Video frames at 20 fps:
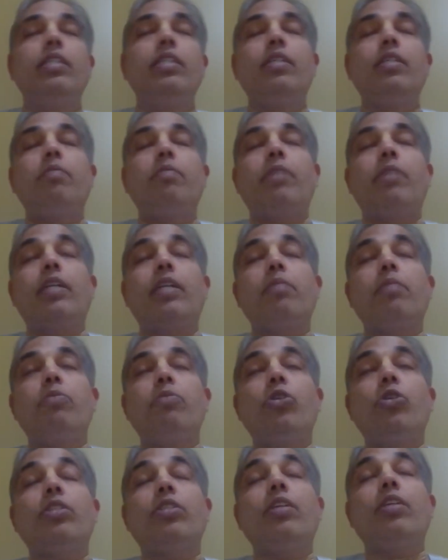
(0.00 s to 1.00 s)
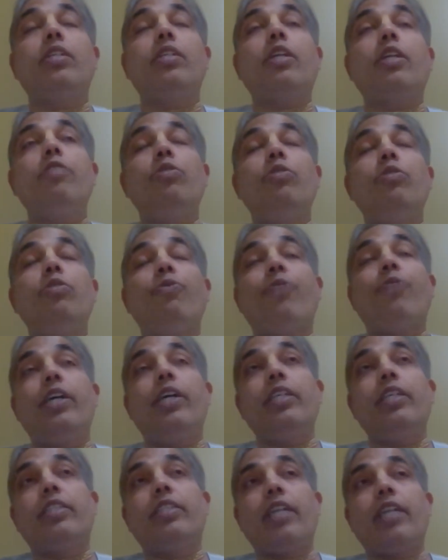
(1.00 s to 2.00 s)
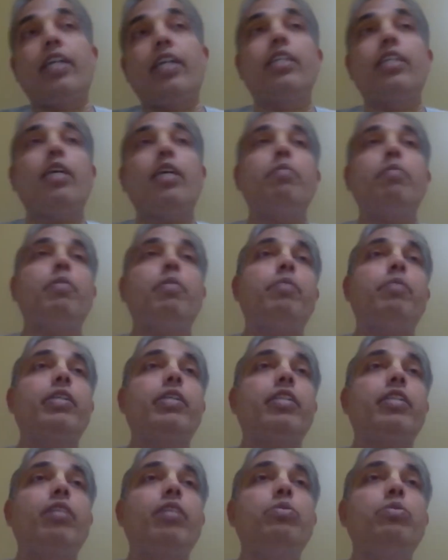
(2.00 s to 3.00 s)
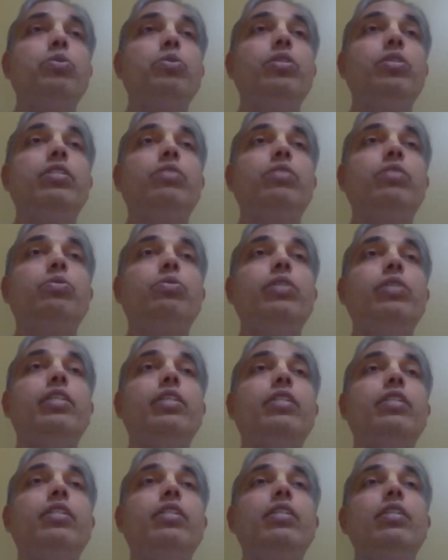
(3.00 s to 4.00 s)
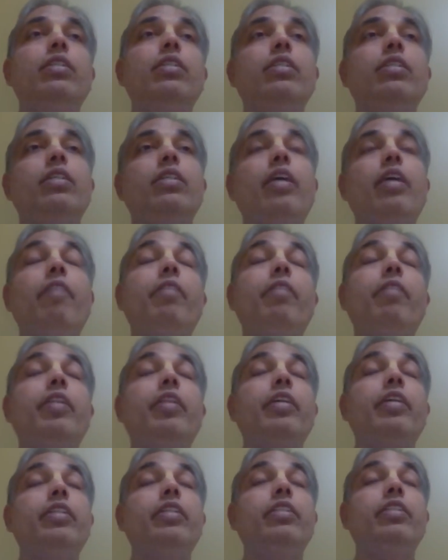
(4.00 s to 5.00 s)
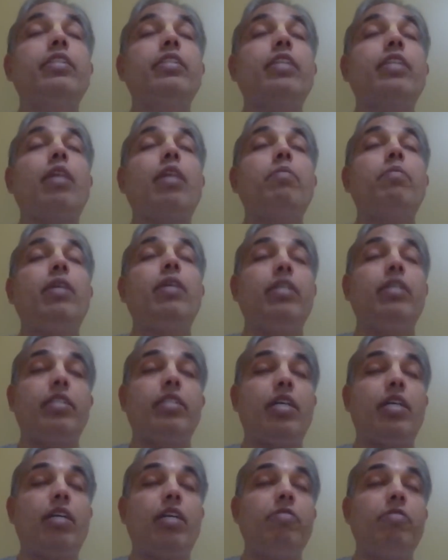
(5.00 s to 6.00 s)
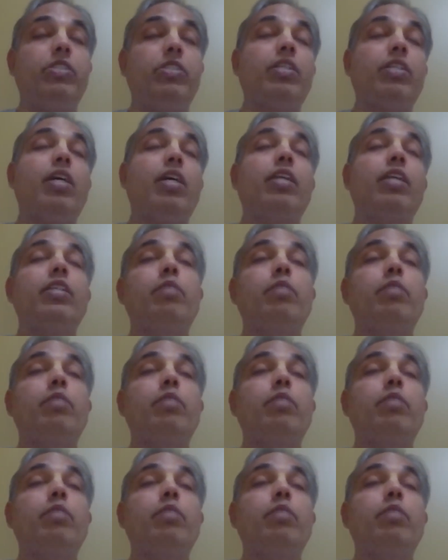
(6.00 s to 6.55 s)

But the most of the time you find the second type of person who is doing everything. This is karma kind of vichar.